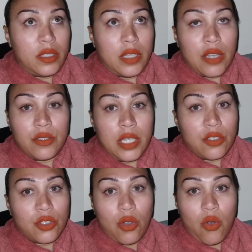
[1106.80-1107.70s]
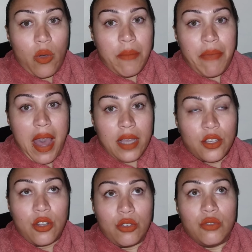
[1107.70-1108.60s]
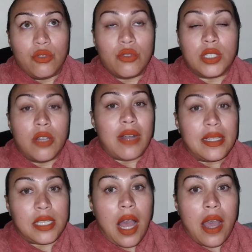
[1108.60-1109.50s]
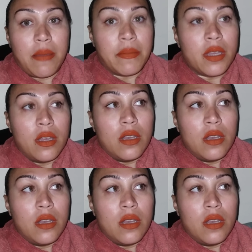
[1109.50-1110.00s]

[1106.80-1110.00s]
there's no going back. You still got time.